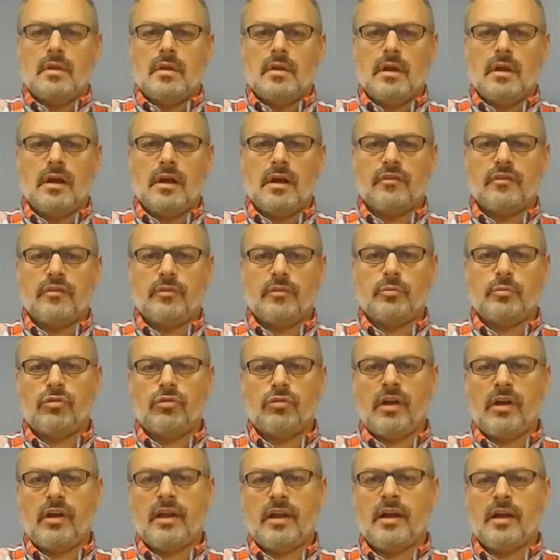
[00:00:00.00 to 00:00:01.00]
From
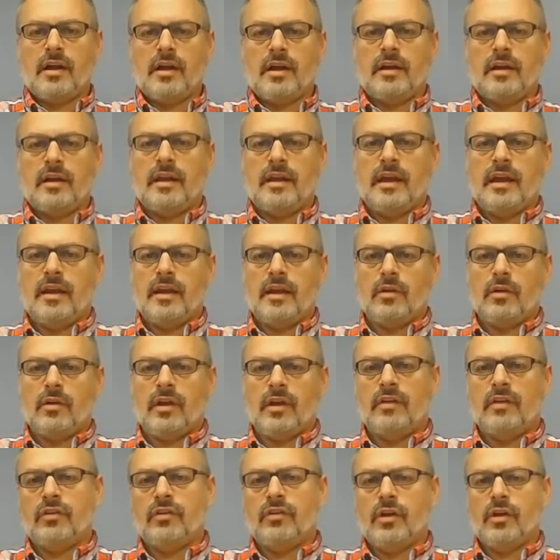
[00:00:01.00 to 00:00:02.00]
Tricon again, okay,
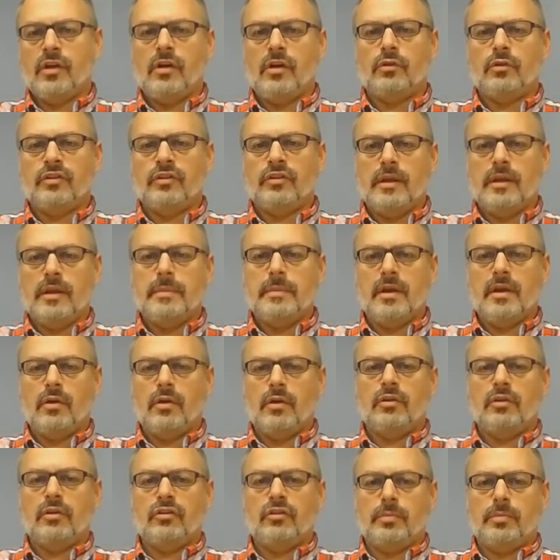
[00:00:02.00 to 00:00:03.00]
if you go deep in
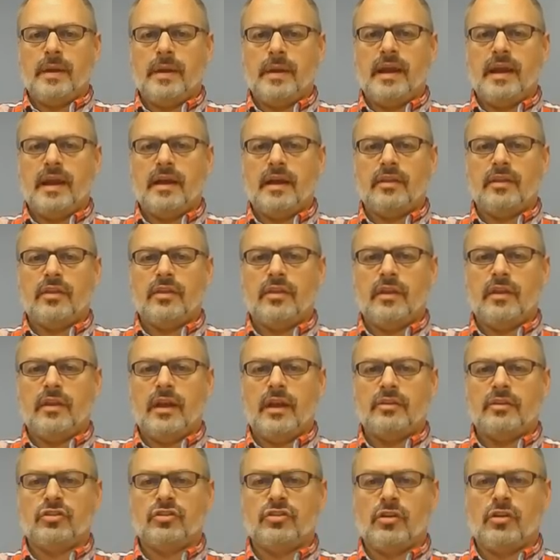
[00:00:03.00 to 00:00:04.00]
Odin's path and
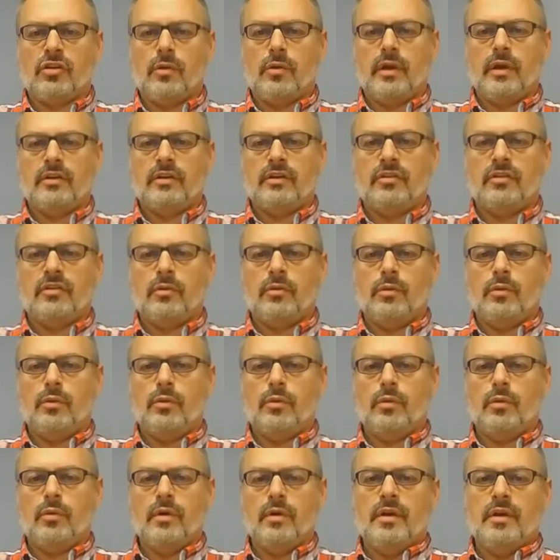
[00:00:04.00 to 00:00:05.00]
showing
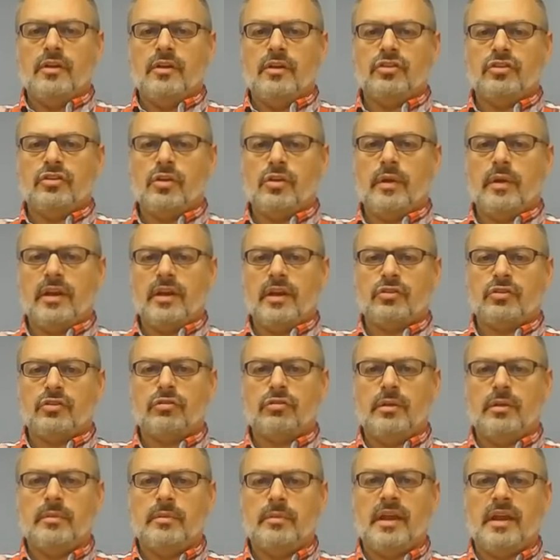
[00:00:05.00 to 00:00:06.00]

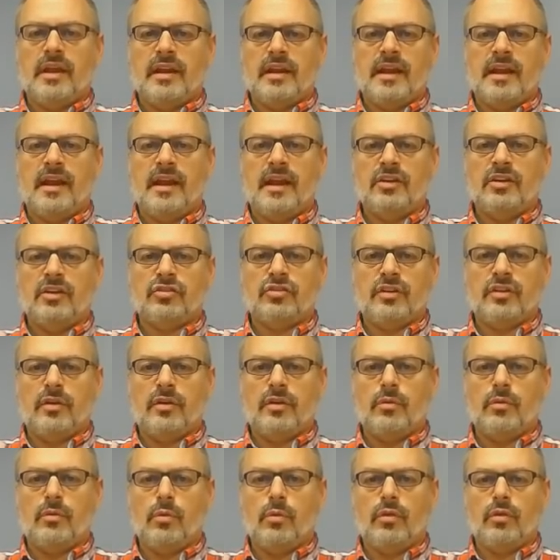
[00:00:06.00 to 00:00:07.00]
extreme dedication,
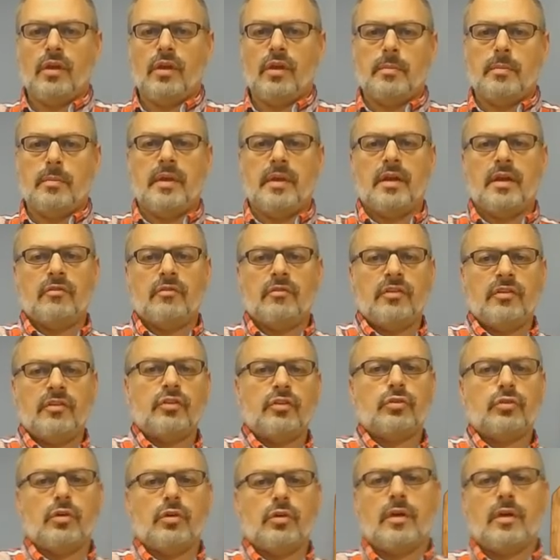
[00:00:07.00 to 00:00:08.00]
will there be a
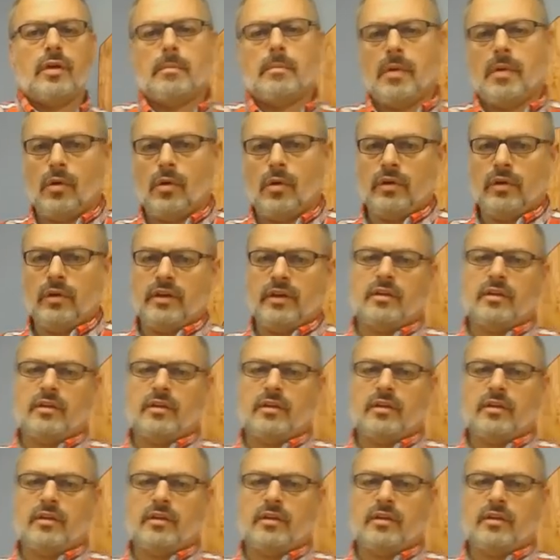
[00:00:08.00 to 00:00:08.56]
visual component?